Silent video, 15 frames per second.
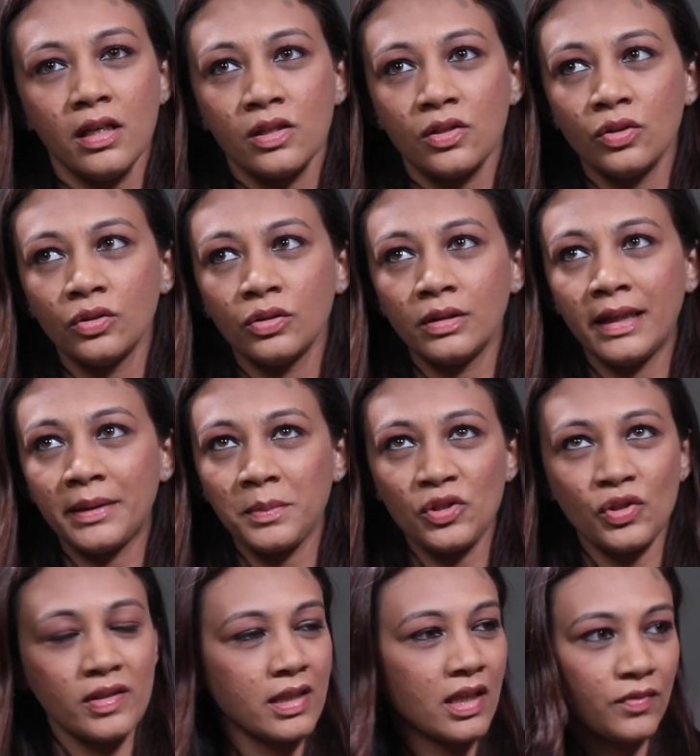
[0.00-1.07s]
So let me
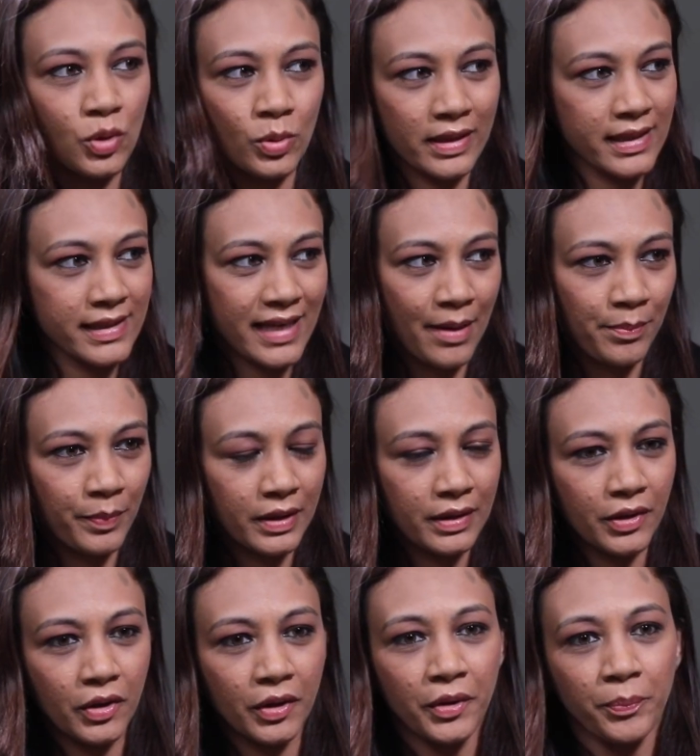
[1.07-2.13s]
just give you an example
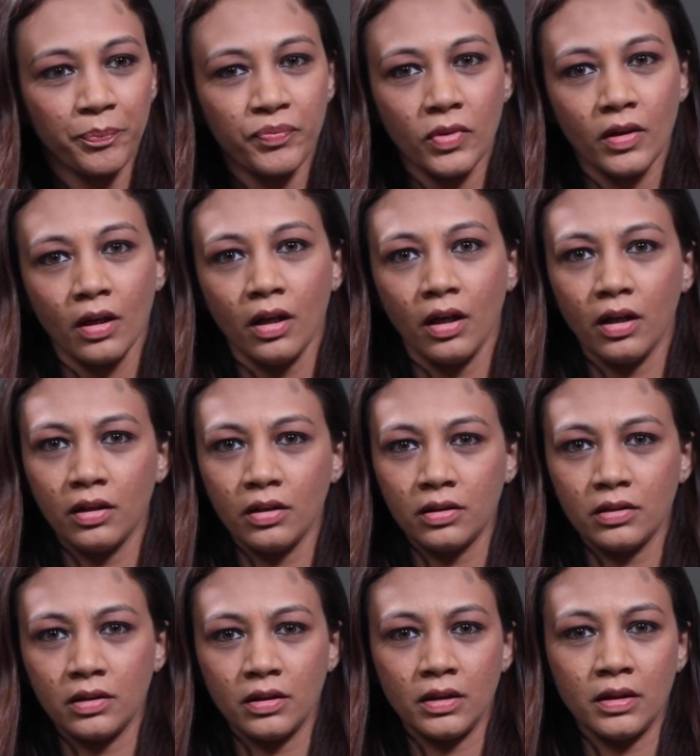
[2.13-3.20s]
here.
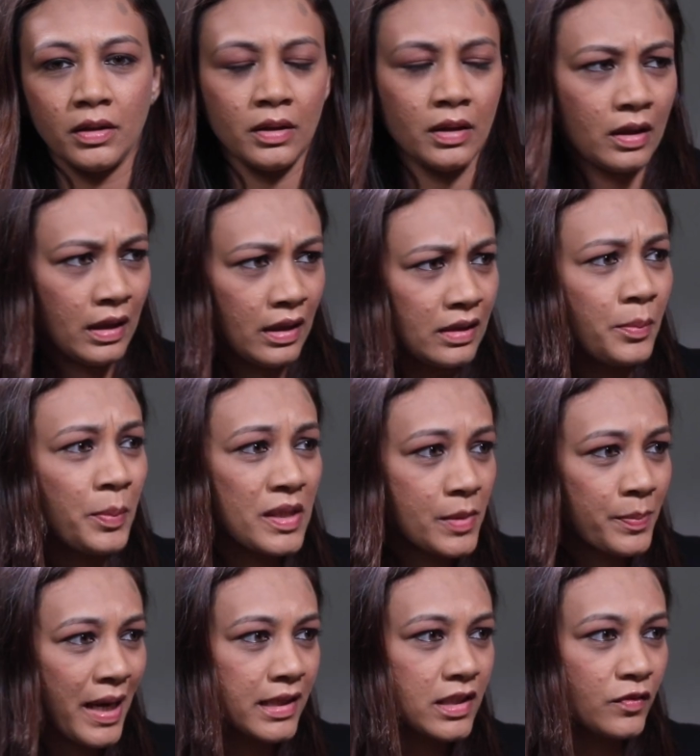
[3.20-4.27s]
In the
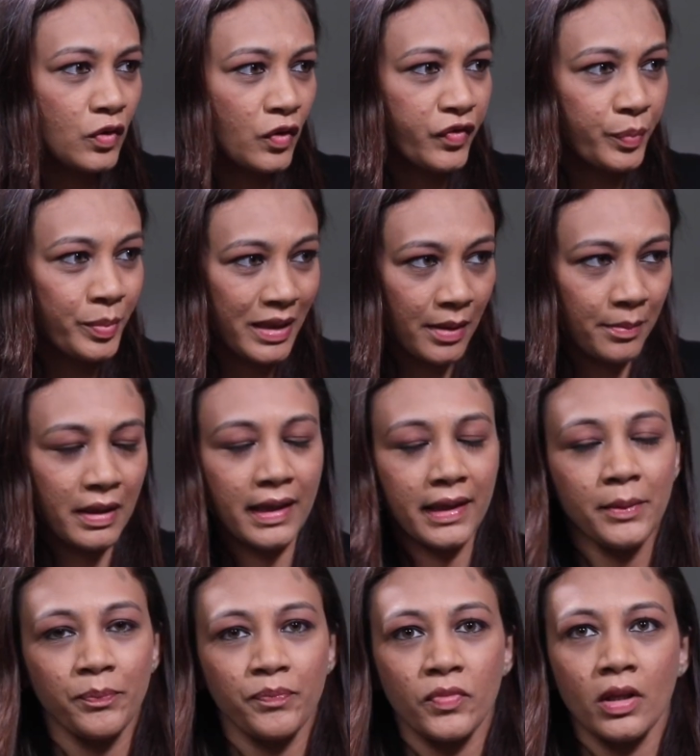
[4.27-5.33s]
perspective of
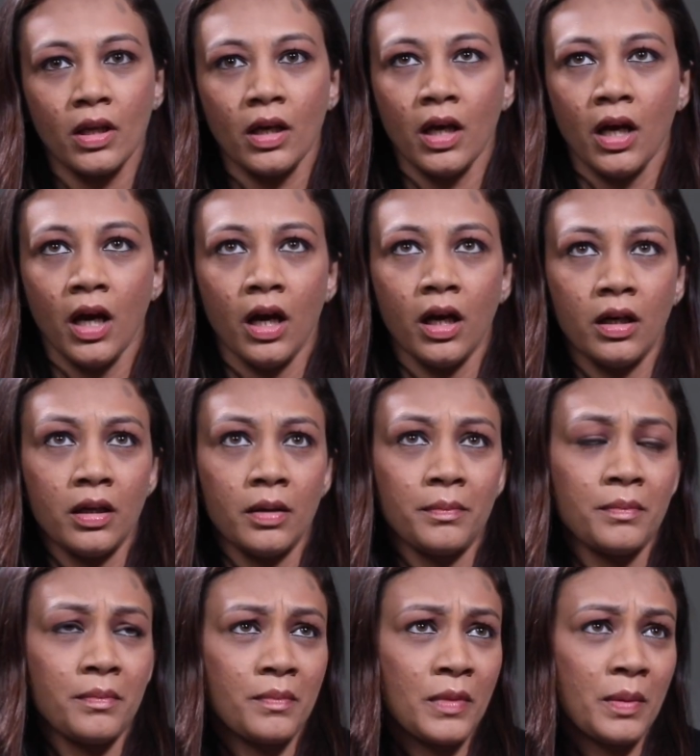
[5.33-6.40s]
BMI,
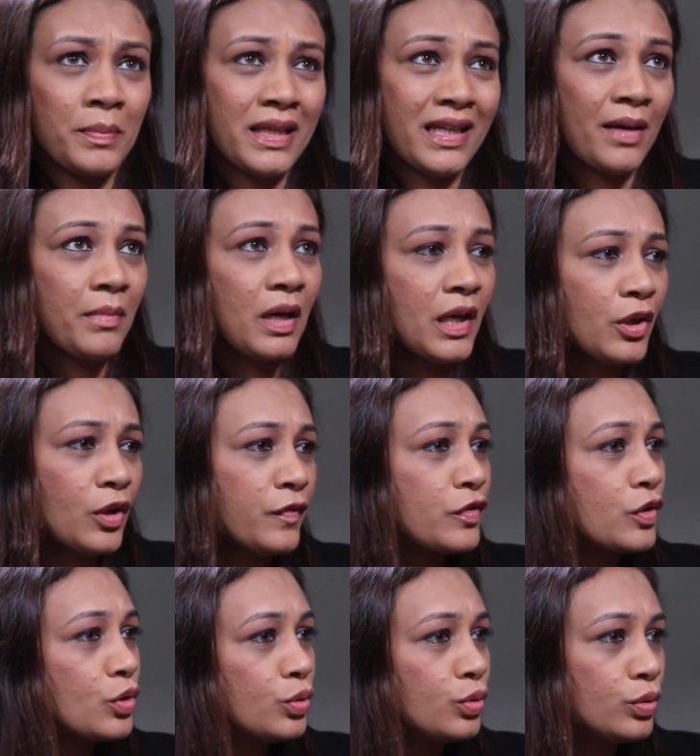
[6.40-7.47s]
the BMI of
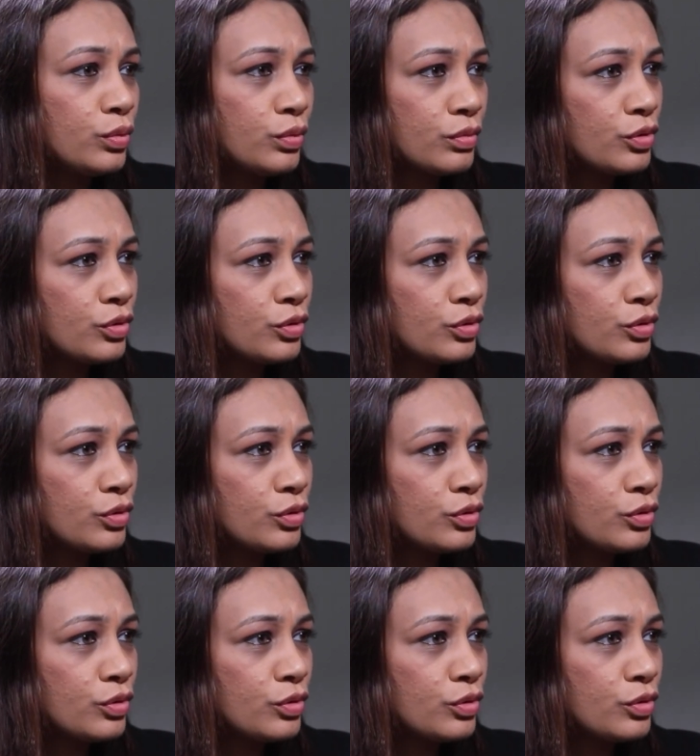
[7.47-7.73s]
2